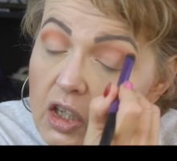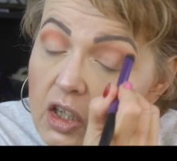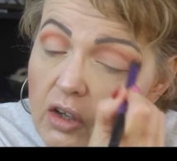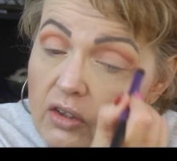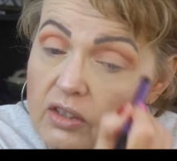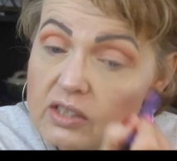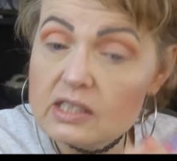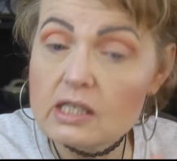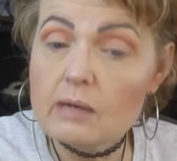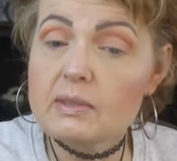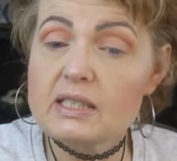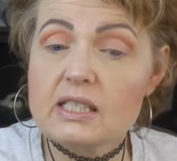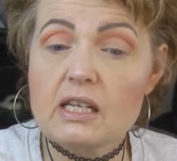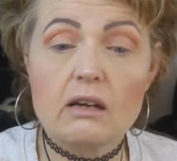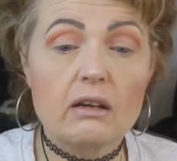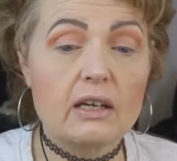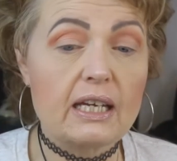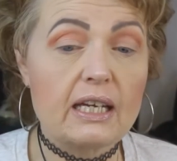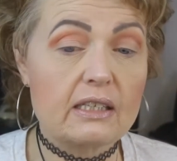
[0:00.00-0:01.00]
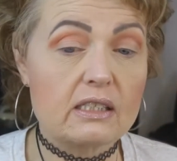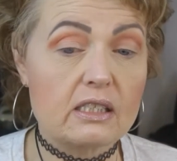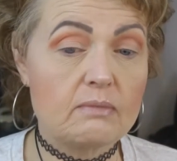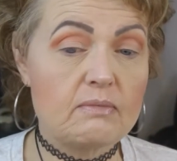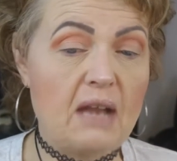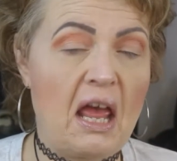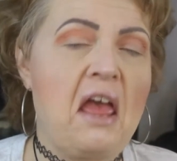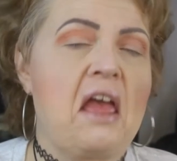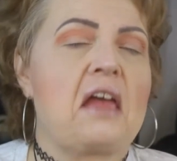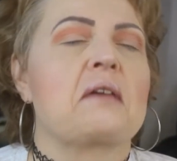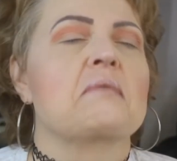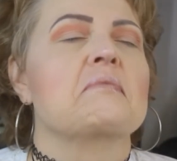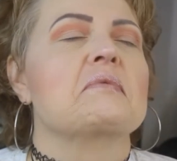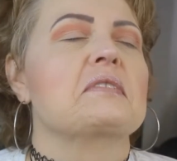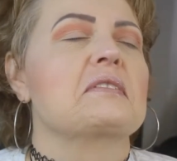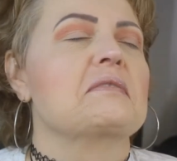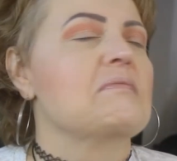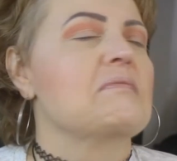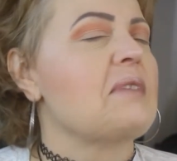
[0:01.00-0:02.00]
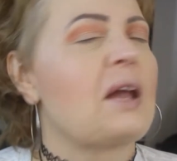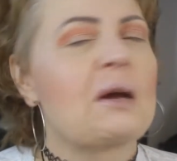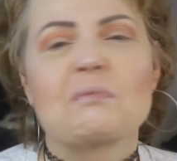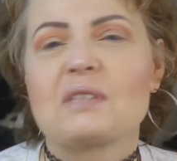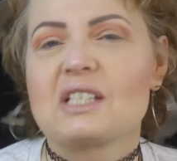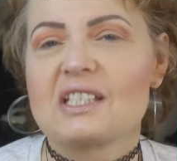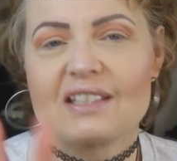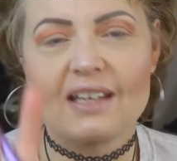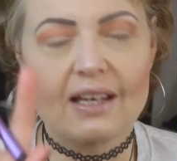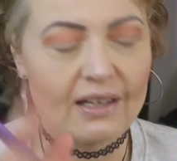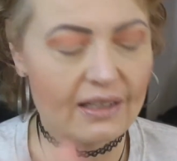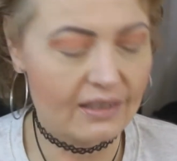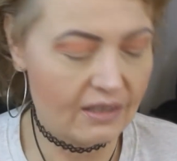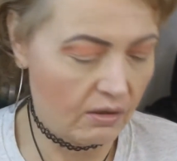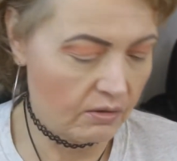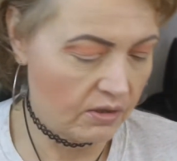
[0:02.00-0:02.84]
Go to the cemetery, get some... I'm just kidding.